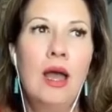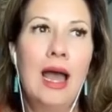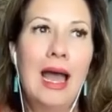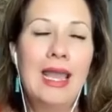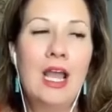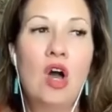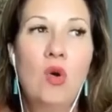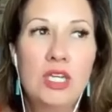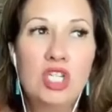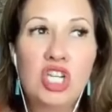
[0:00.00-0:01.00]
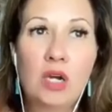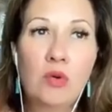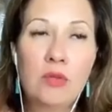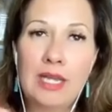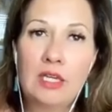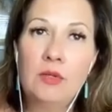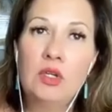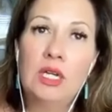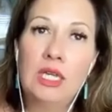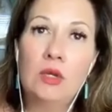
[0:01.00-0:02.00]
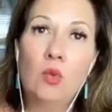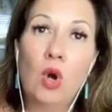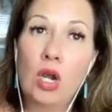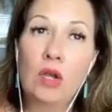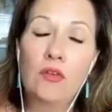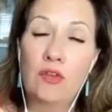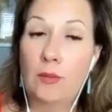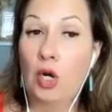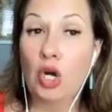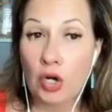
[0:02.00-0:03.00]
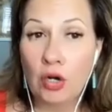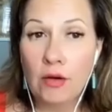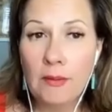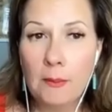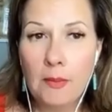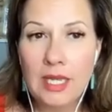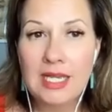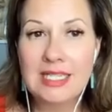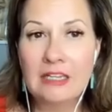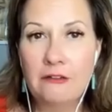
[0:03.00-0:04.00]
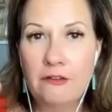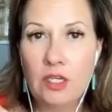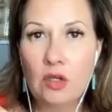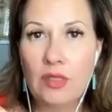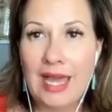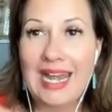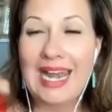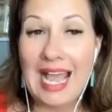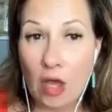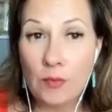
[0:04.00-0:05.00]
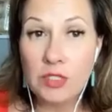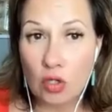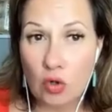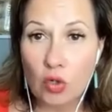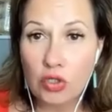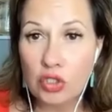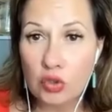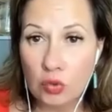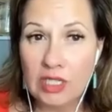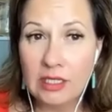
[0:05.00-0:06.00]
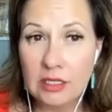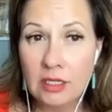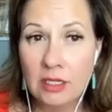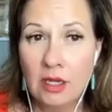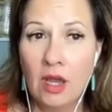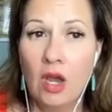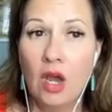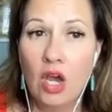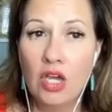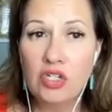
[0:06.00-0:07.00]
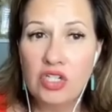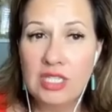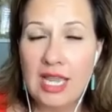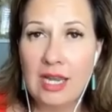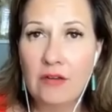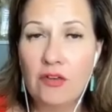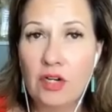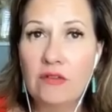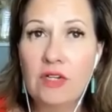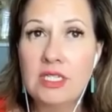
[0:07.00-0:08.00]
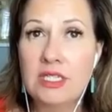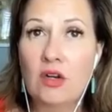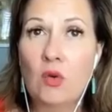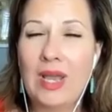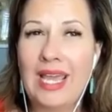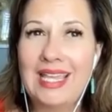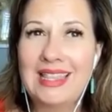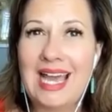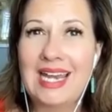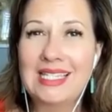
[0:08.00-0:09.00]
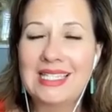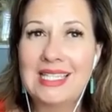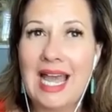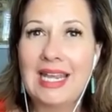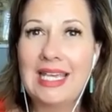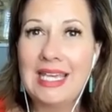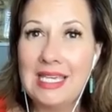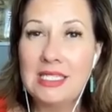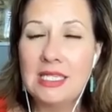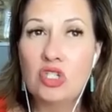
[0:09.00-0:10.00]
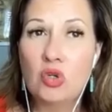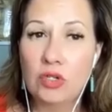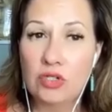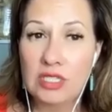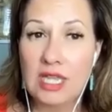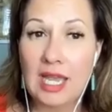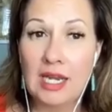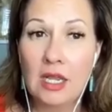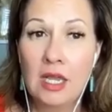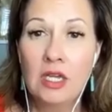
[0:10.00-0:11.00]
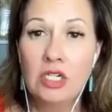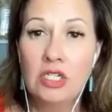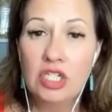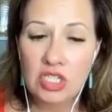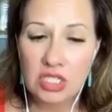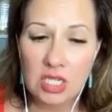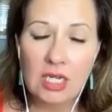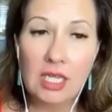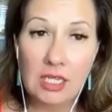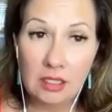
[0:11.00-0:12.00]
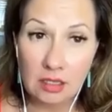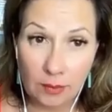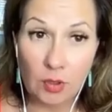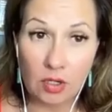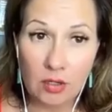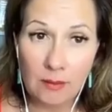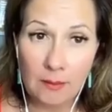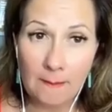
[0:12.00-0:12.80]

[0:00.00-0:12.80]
I always share with my community work from her because I feel that it helps the course student understand forgiveness in a way that it's not easy to understand just studying the book.